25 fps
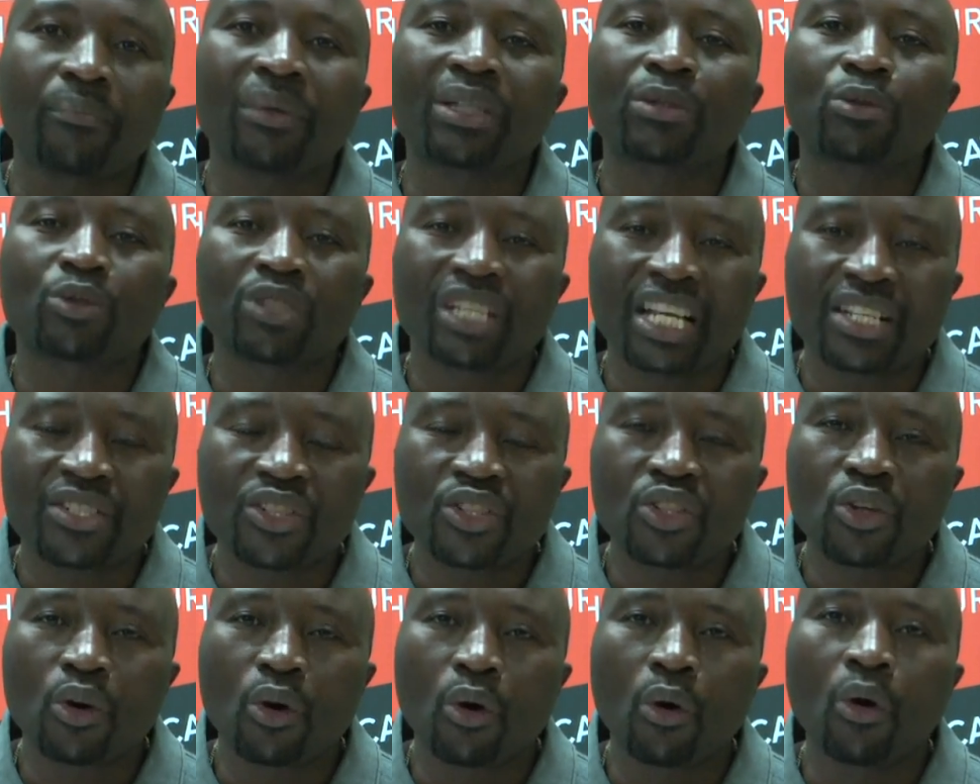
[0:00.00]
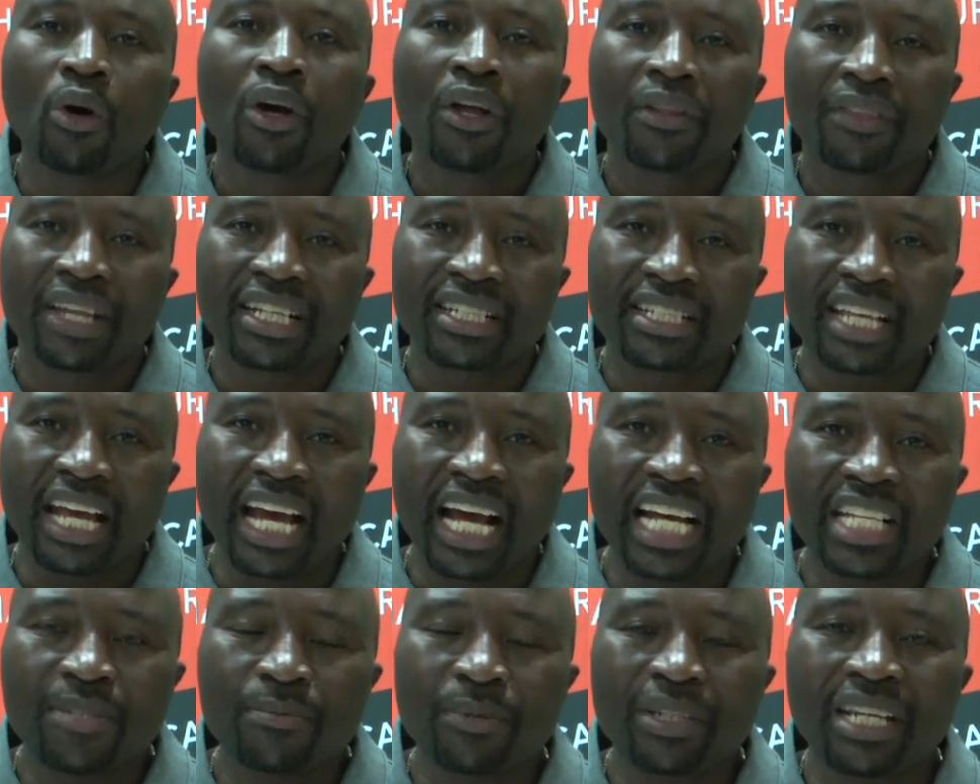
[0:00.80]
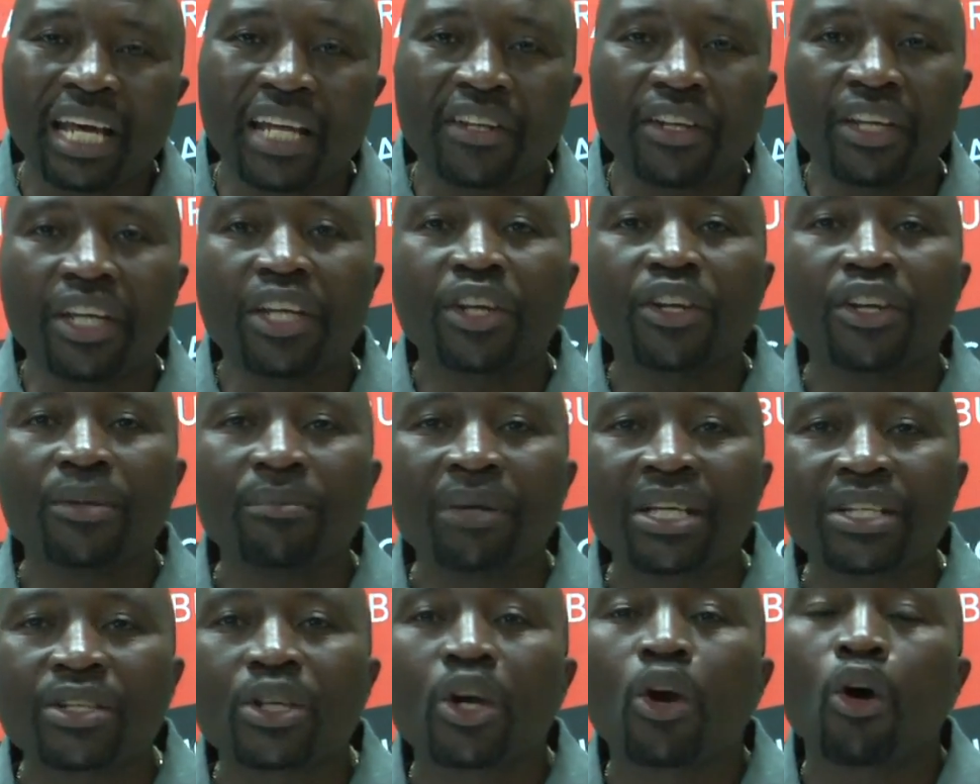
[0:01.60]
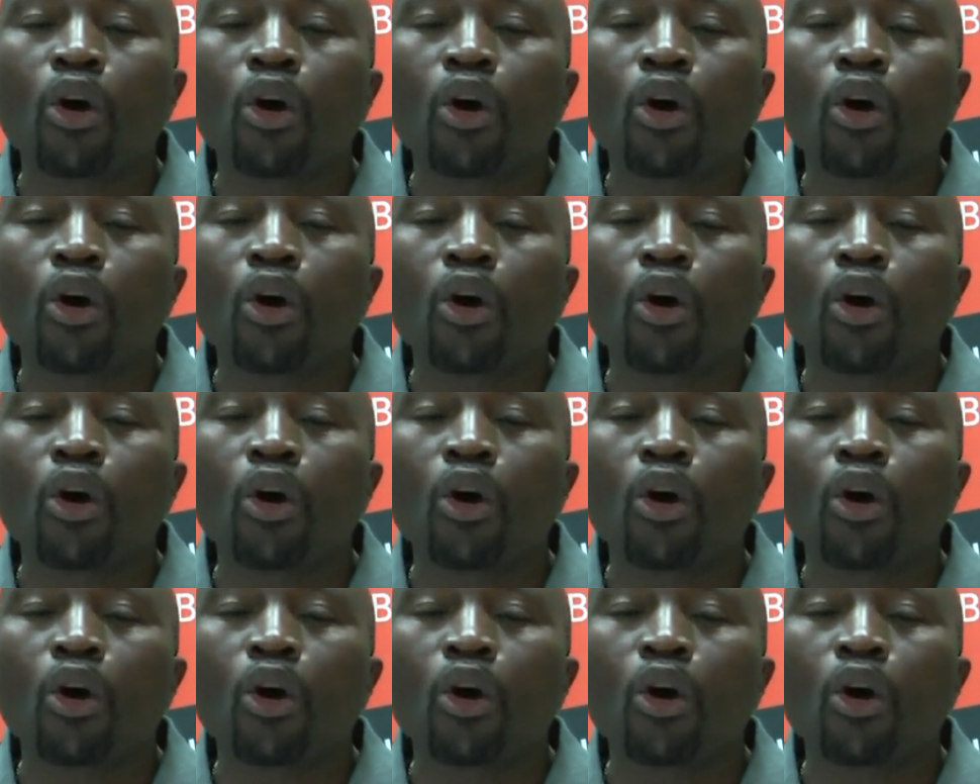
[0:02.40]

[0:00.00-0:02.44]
but we just know that there has been an increment